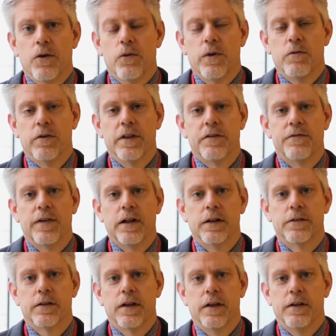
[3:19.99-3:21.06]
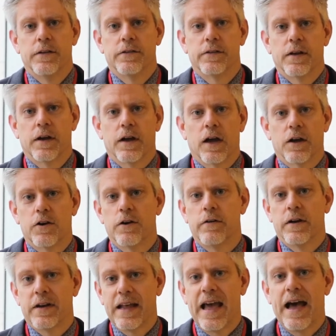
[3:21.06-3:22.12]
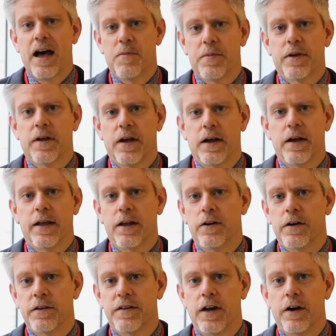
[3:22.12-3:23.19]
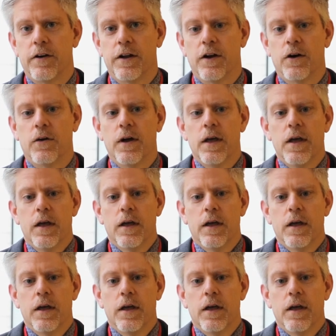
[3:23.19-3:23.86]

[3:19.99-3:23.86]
we really felt is a current gap uh, in Ontario